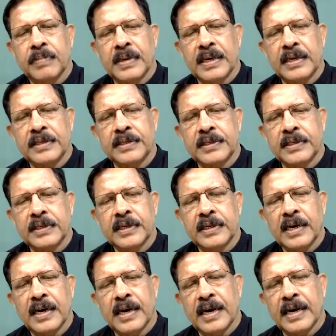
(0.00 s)
plus
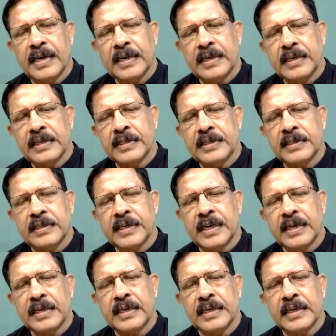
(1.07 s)
I
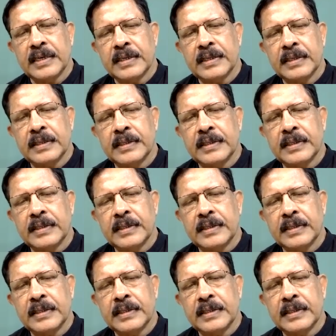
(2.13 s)
sin.